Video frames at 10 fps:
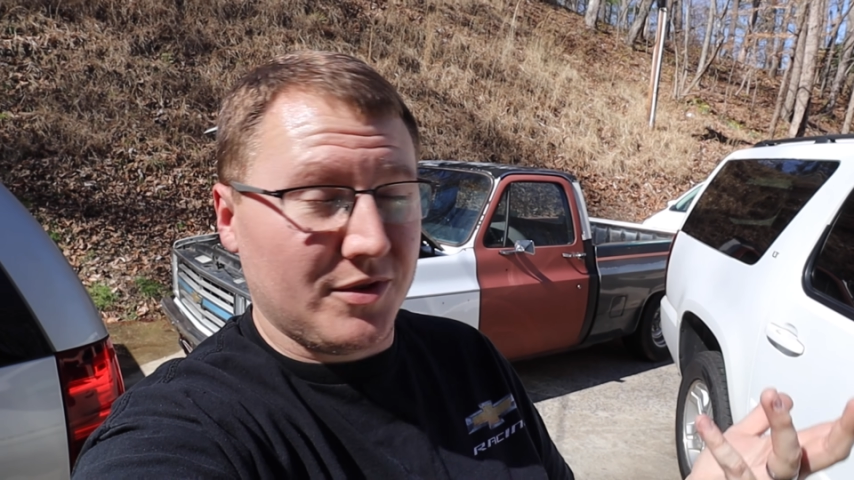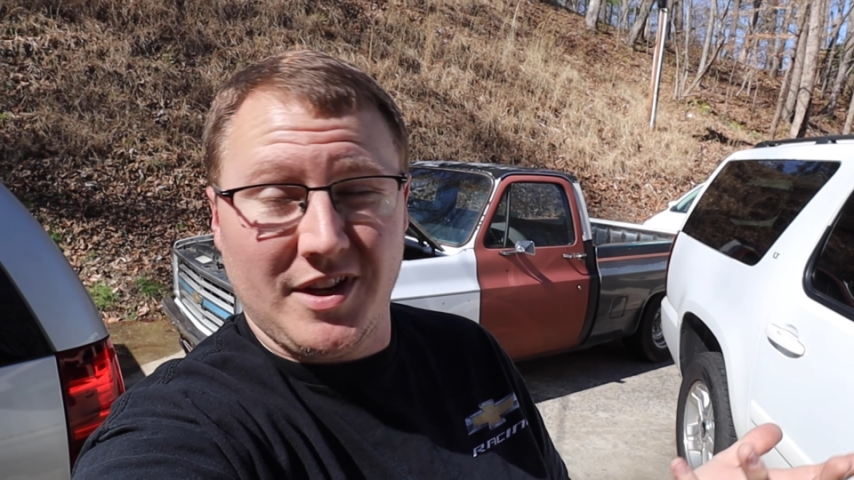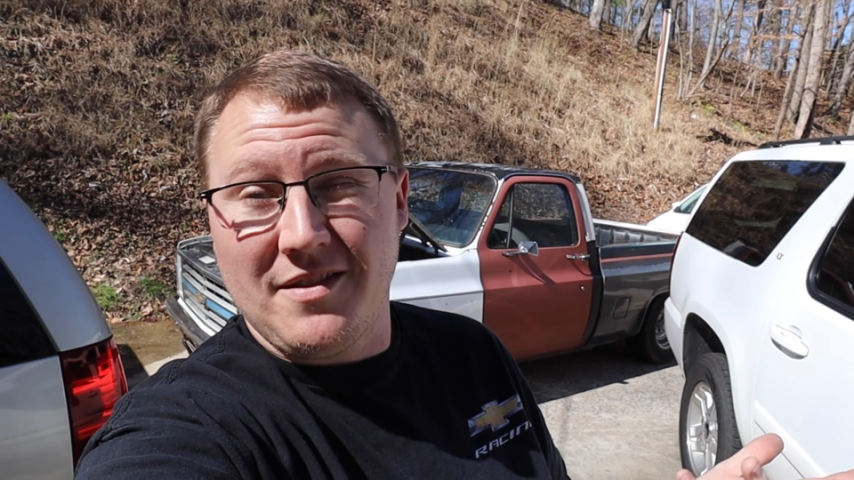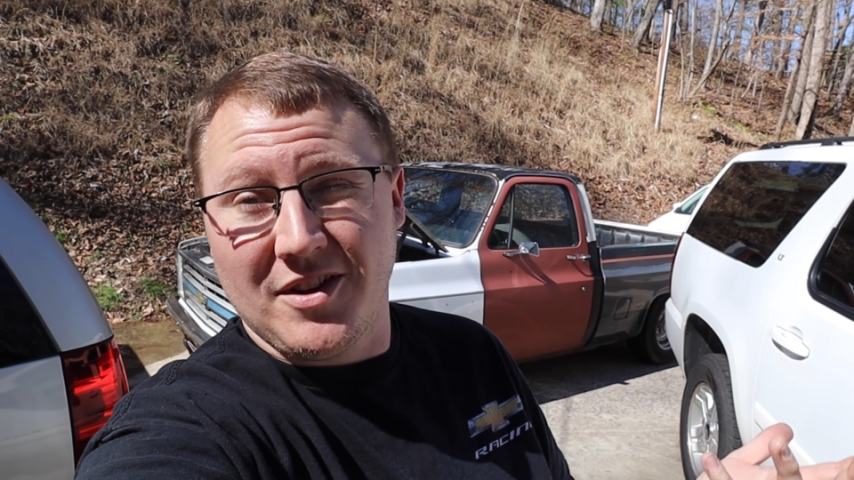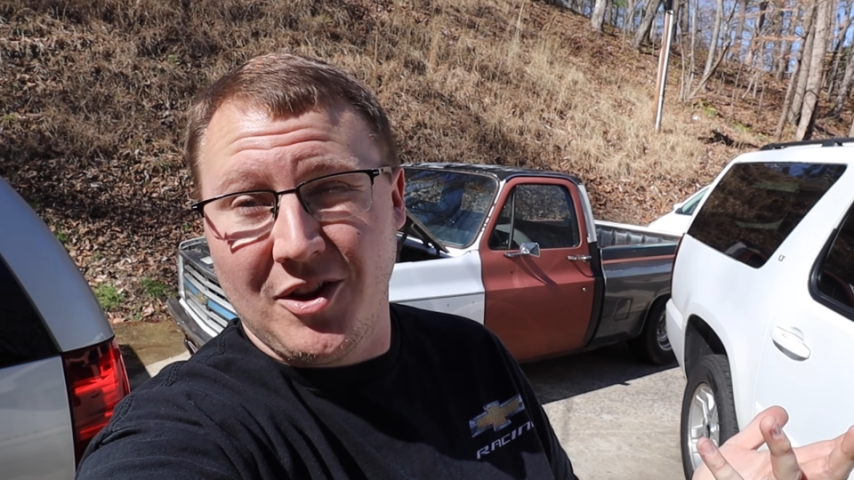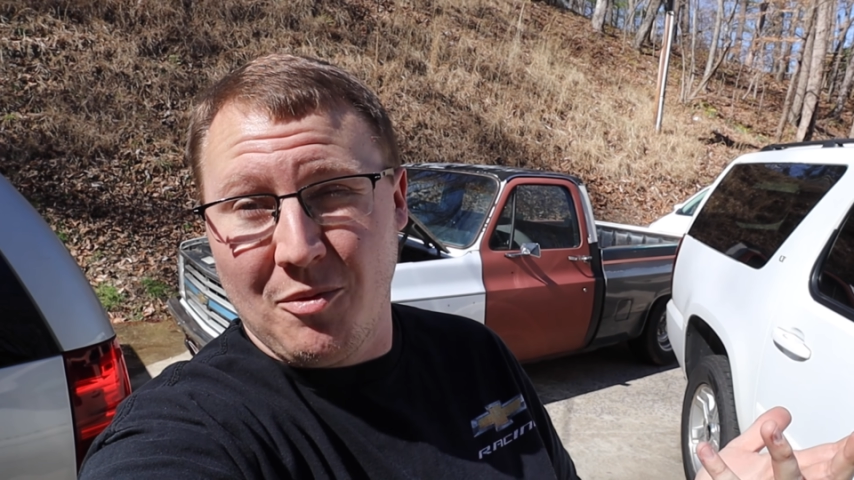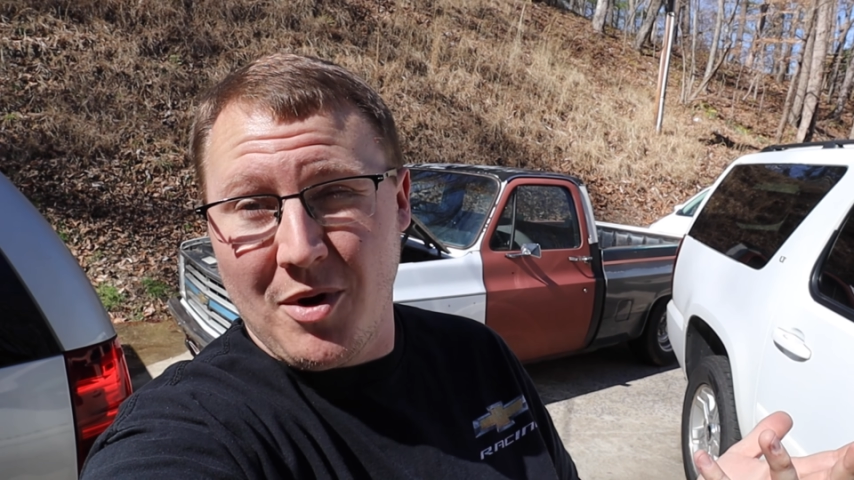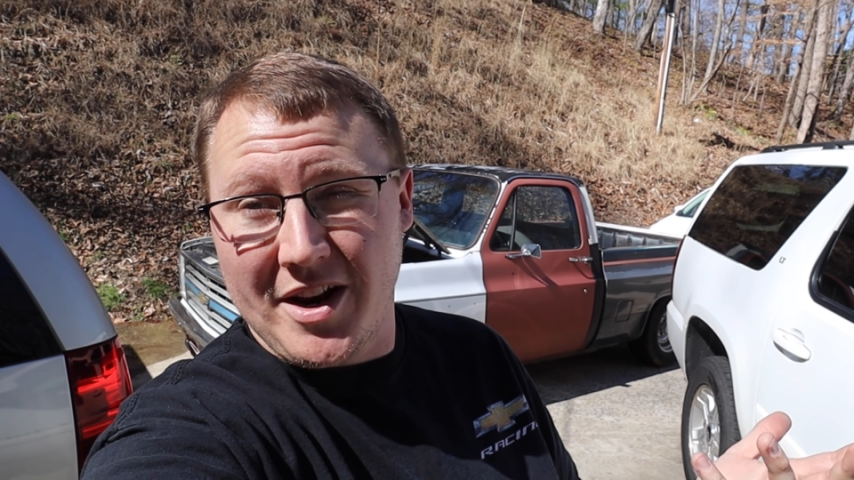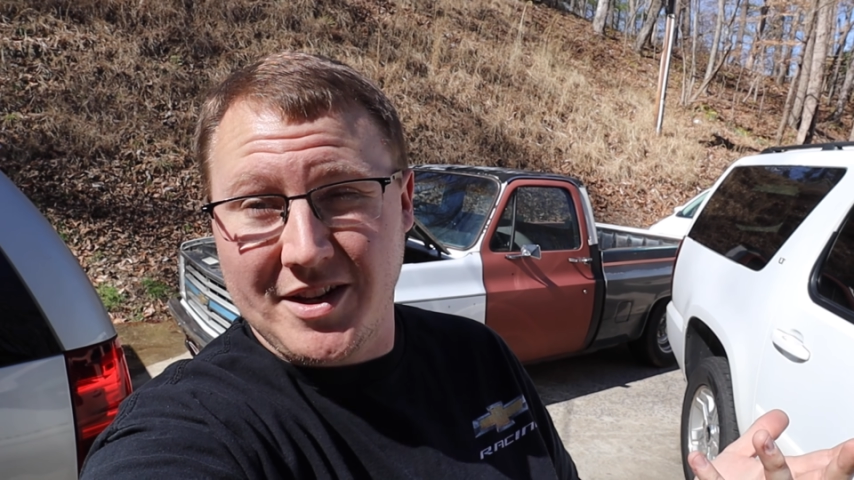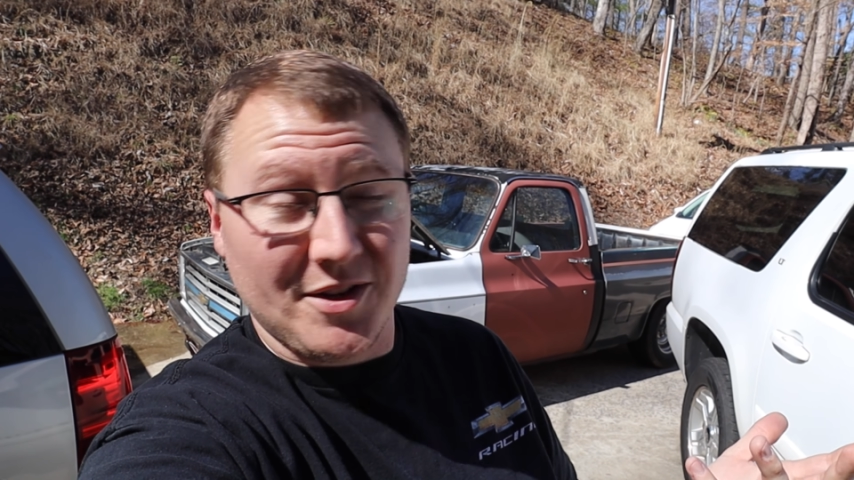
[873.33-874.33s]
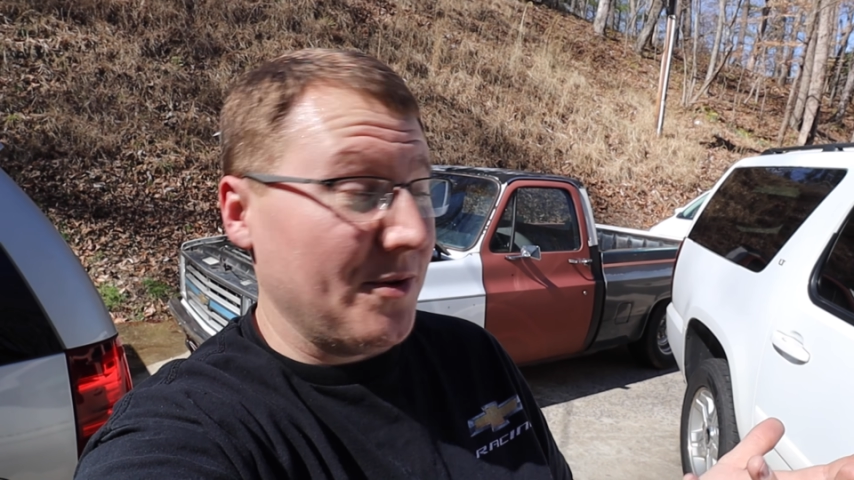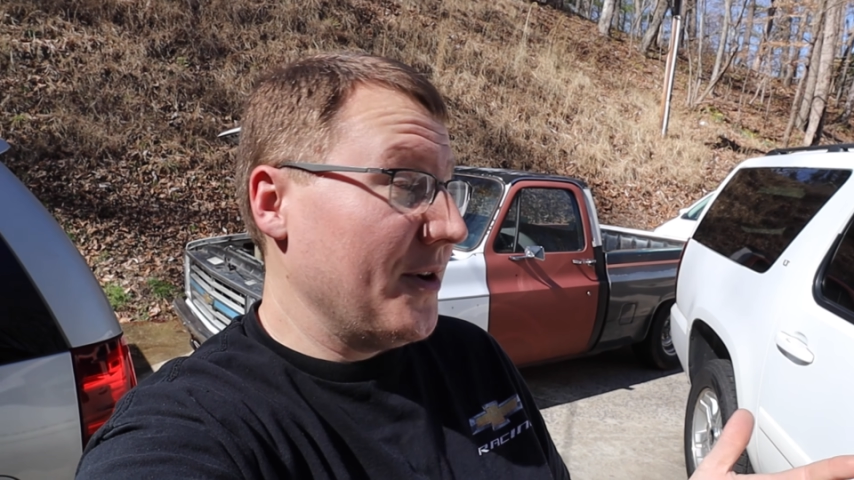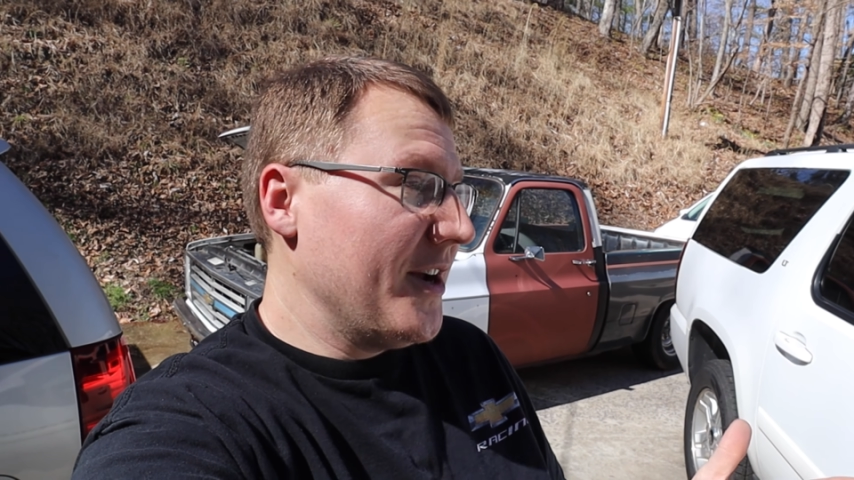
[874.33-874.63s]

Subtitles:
save you a little money too.